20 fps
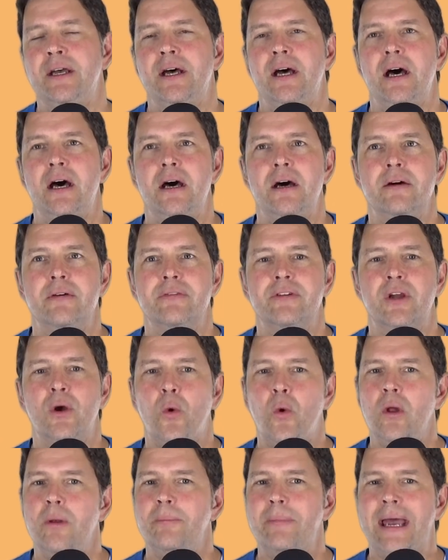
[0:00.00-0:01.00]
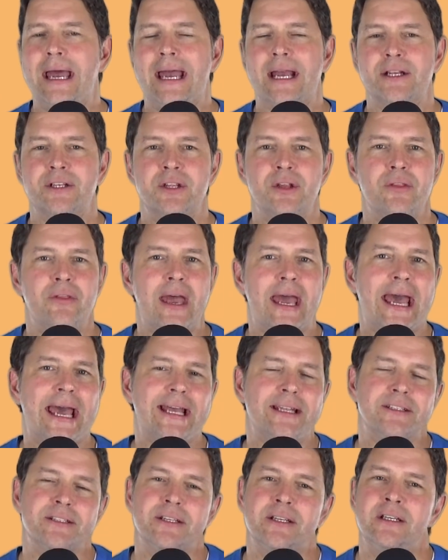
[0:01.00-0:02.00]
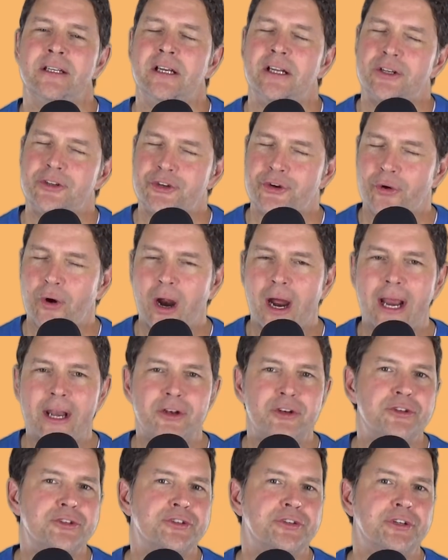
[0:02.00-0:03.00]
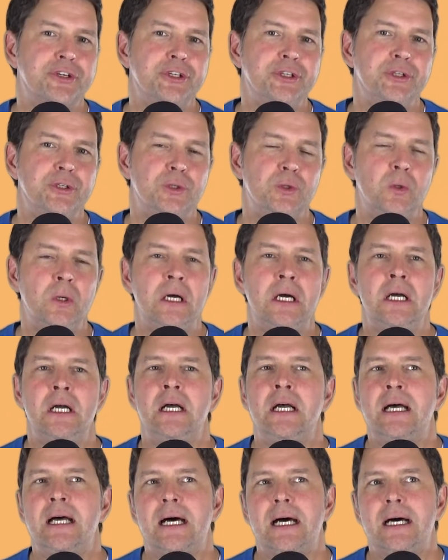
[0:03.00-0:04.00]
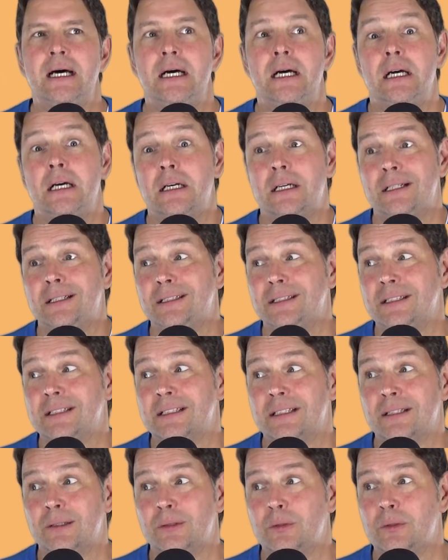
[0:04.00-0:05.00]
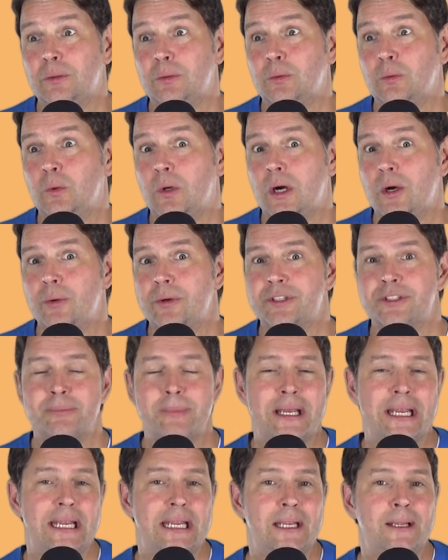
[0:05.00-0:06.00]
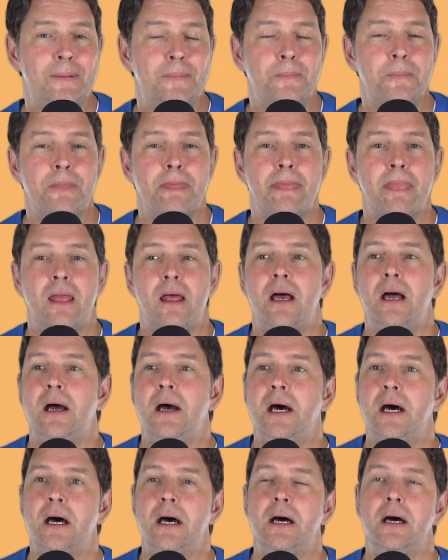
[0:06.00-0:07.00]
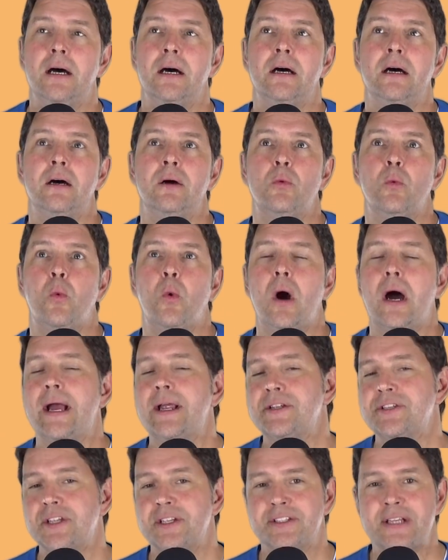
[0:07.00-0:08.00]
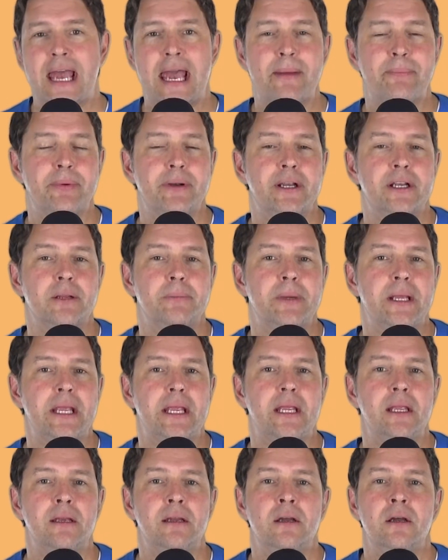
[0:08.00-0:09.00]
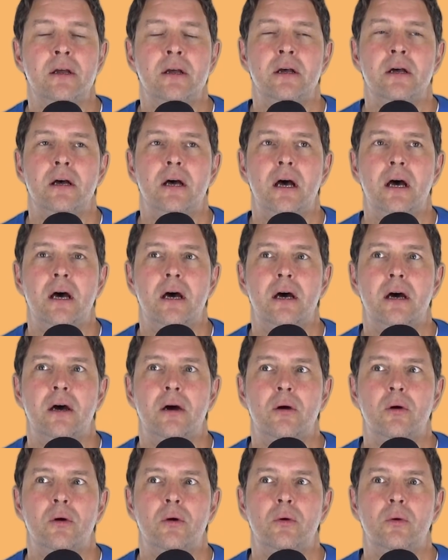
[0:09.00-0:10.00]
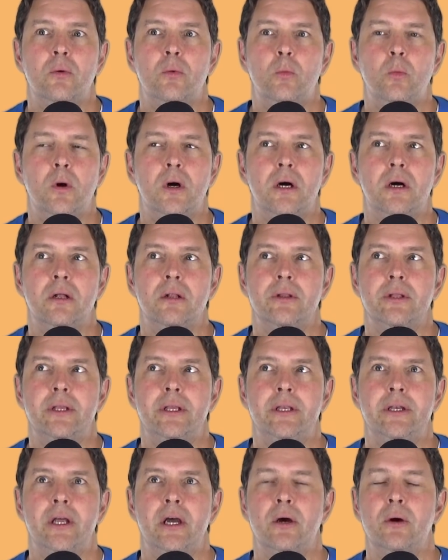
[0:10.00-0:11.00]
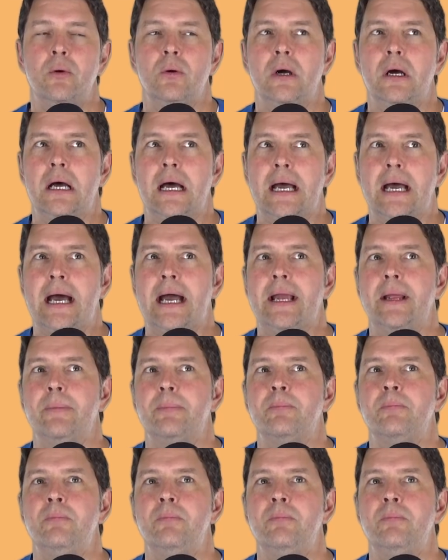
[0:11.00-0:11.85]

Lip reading: of going back to that tried and true, woe is me, why is this happening to me? Well, I